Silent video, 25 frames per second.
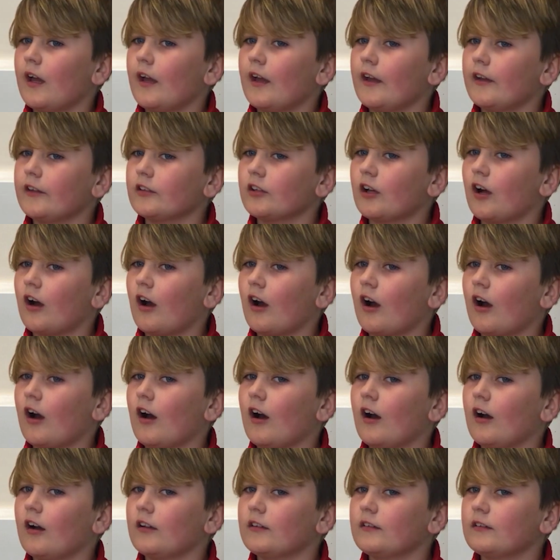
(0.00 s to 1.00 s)
It's
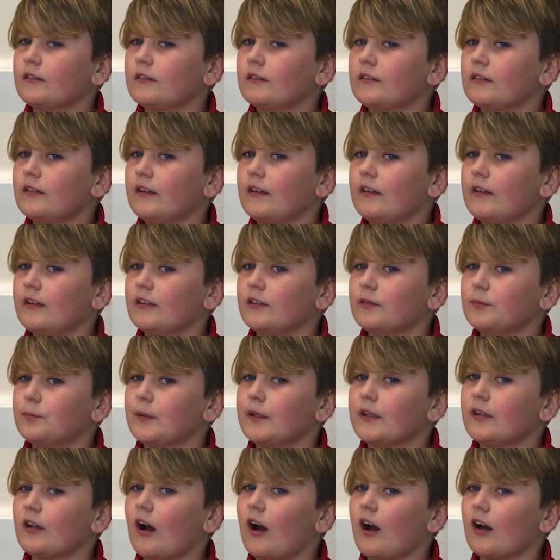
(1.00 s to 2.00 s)
hard. It's
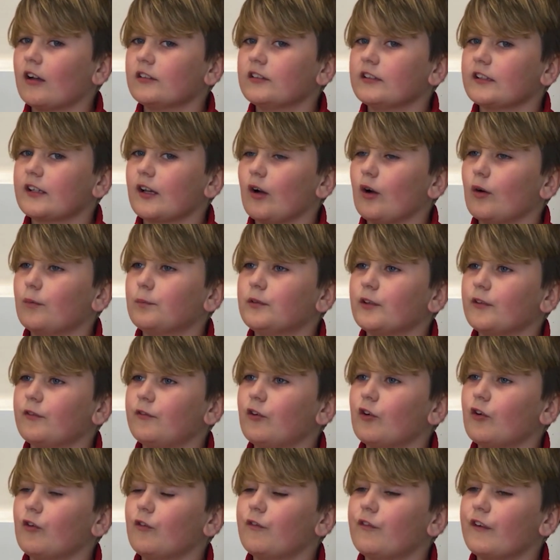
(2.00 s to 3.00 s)
been hard to get up to
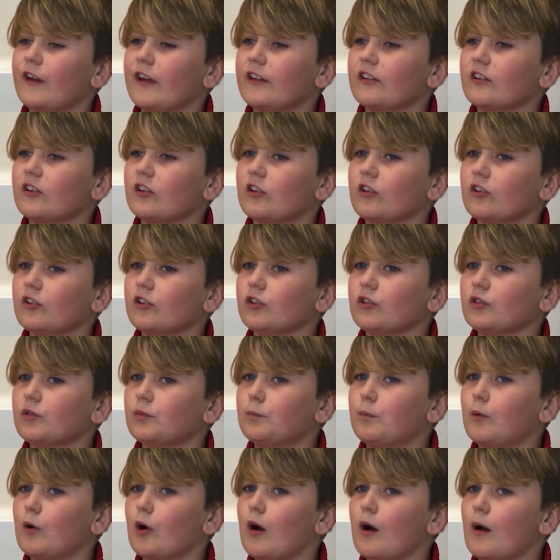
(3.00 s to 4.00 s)
full fitness,
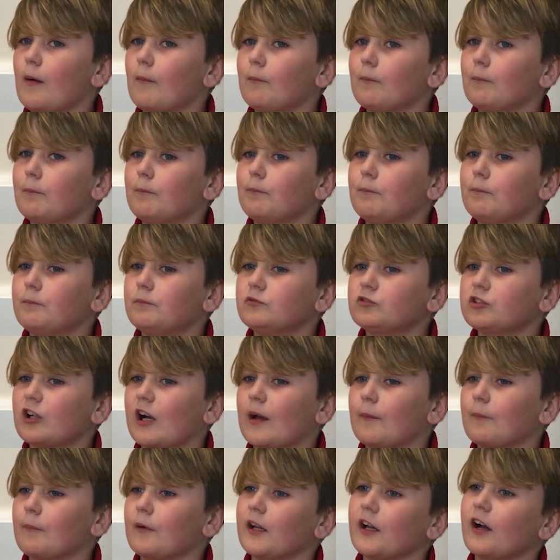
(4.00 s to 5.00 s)
but I'm
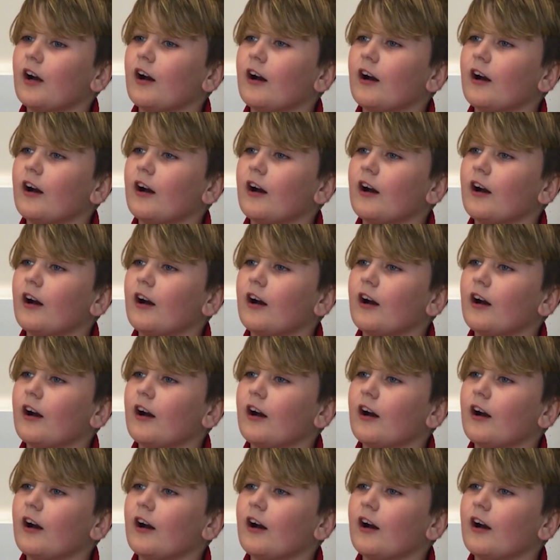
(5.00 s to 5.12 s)
trying my